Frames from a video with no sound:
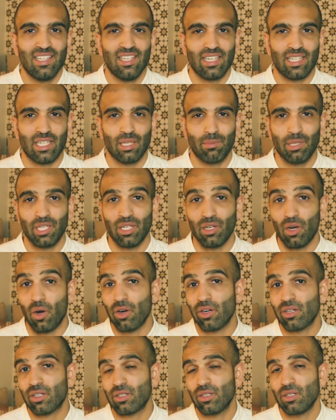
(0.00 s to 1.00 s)
It could be an
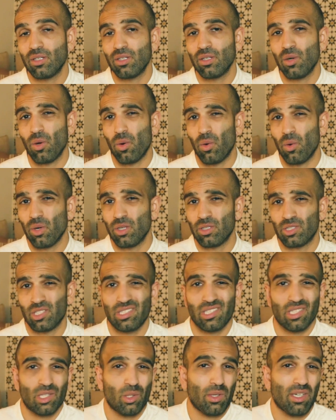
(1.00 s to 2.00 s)
article or
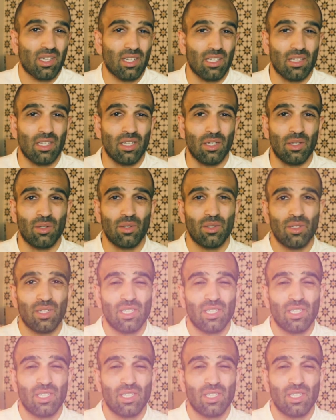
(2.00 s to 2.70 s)
just a quick hello.